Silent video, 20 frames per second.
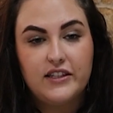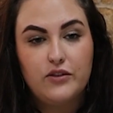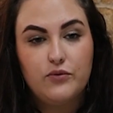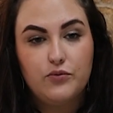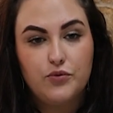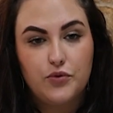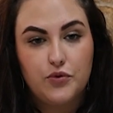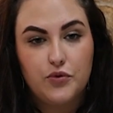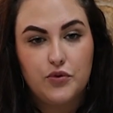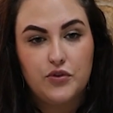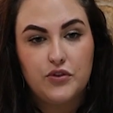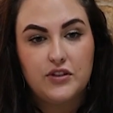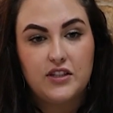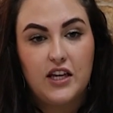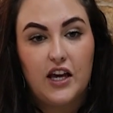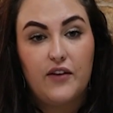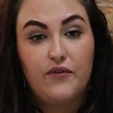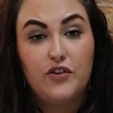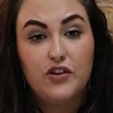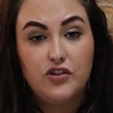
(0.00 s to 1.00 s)
and
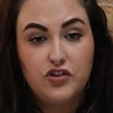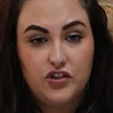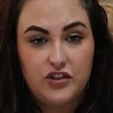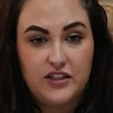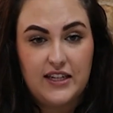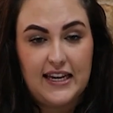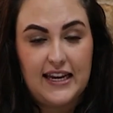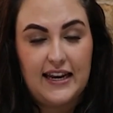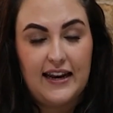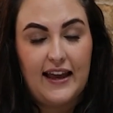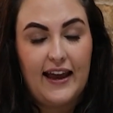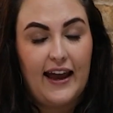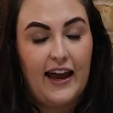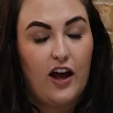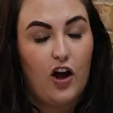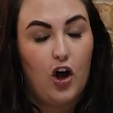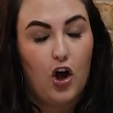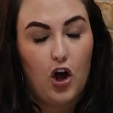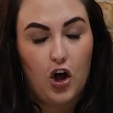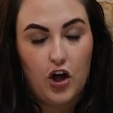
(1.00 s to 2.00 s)
rules of your state
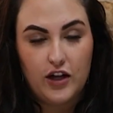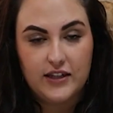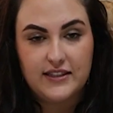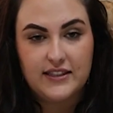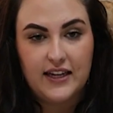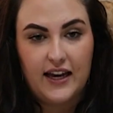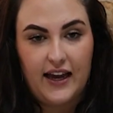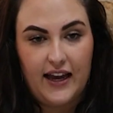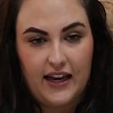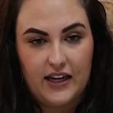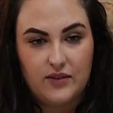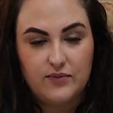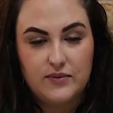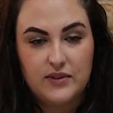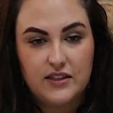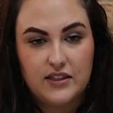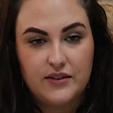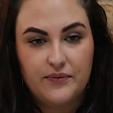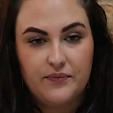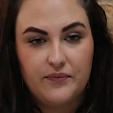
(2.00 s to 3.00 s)
at all
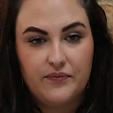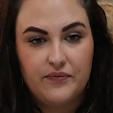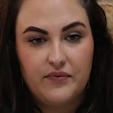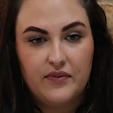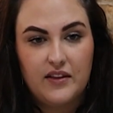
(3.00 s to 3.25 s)
times.